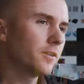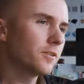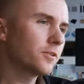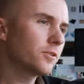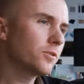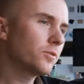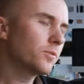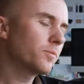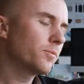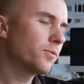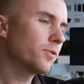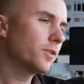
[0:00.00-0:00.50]

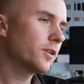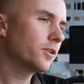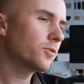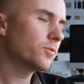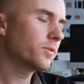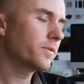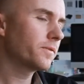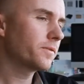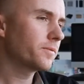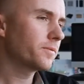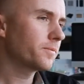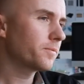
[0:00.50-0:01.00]
So at
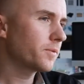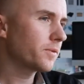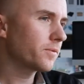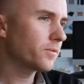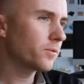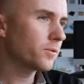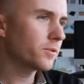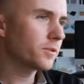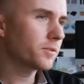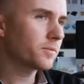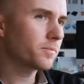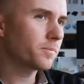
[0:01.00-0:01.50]

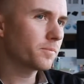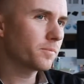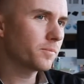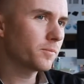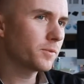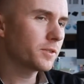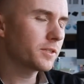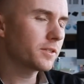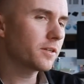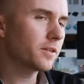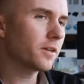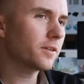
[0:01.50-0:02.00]
Bluelounge,
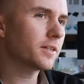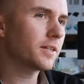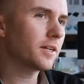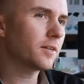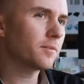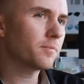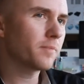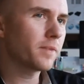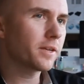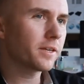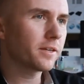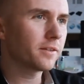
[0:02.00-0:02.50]
we started
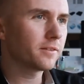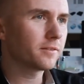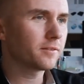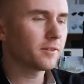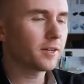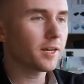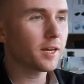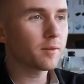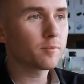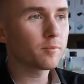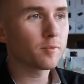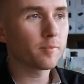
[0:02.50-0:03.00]
out making
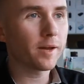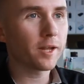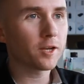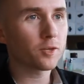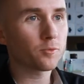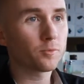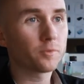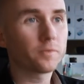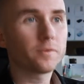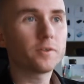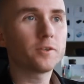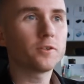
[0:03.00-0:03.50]
cable
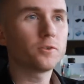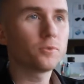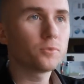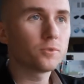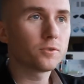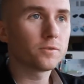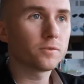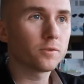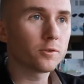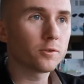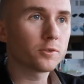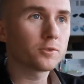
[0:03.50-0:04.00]
management very
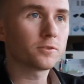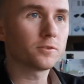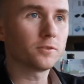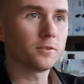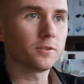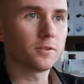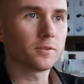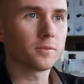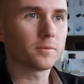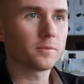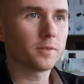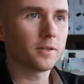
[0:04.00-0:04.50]

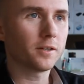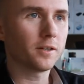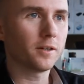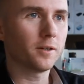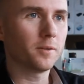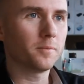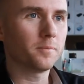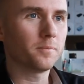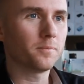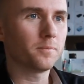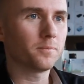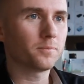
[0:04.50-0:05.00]
universal
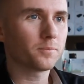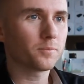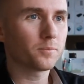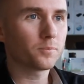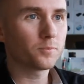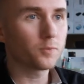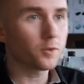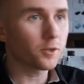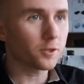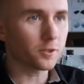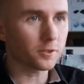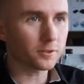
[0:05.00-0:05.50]

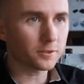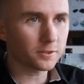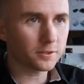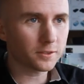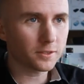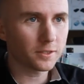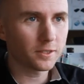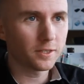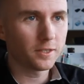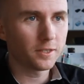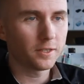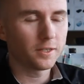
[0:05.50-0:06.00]

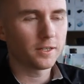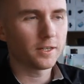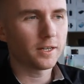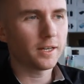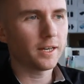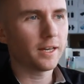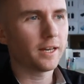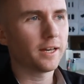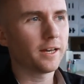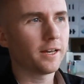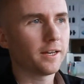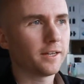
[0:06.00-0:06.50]
products,
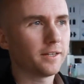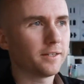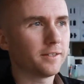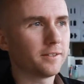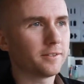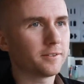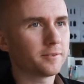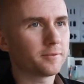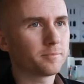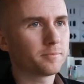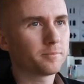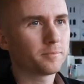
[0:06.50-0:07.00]

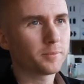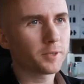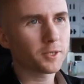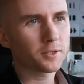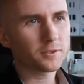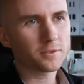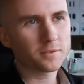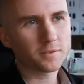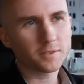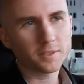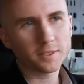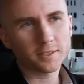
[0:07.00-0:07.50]
and
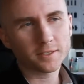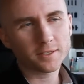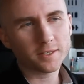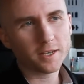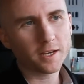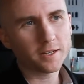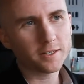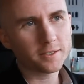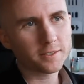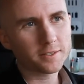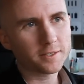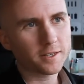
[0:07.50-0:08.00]
because of the
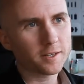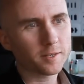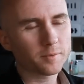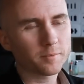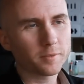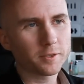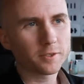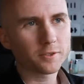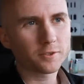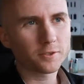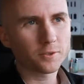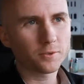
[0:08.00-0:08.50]
design aesthetic
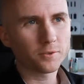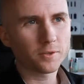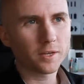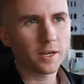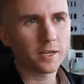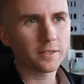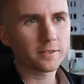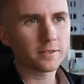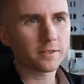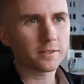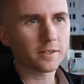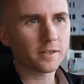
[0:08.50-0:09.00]
being so
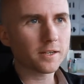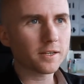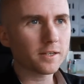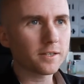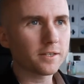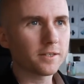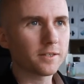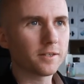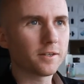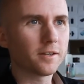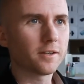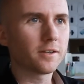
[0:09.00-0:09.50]
nice and
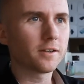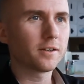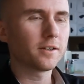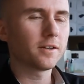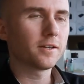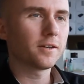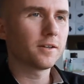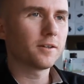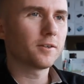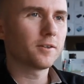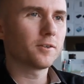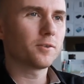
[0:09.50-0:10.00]
clean,
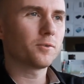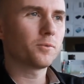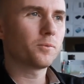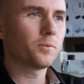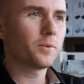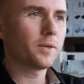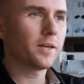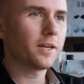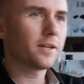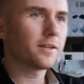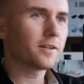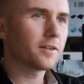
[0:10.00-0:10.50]

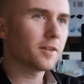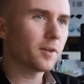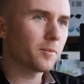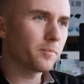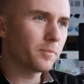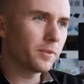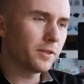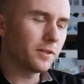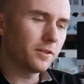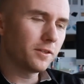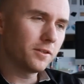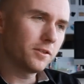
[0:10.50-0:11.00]
we ended
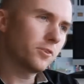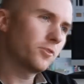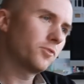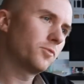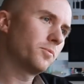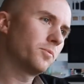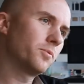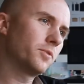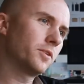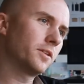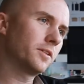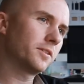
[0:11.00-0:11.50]
up being
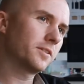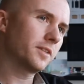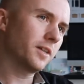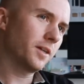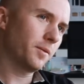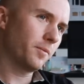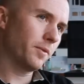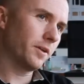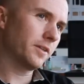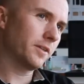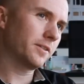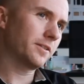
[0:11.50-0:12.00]
distributed
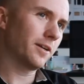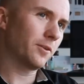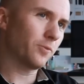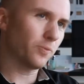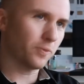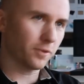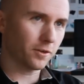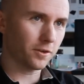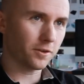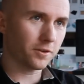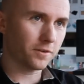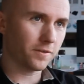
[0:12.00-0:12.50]
side by side
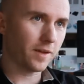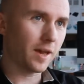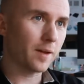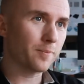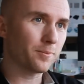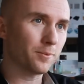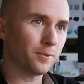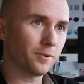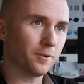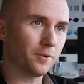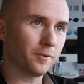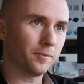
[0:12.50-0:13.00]
with a lot of
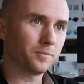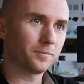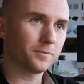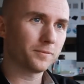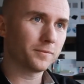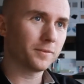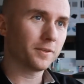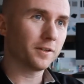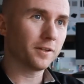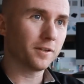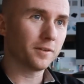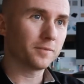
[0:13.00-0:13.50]
Apple
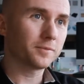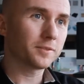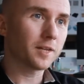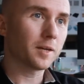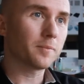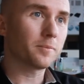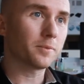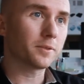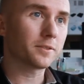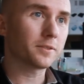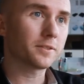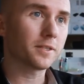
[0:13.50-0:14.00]

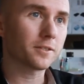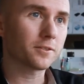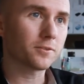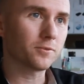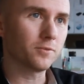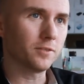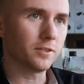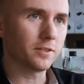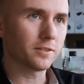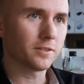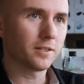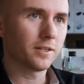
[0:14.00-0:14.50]
type
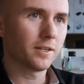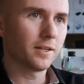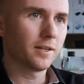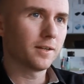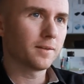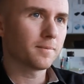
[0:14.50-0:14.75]
accessories.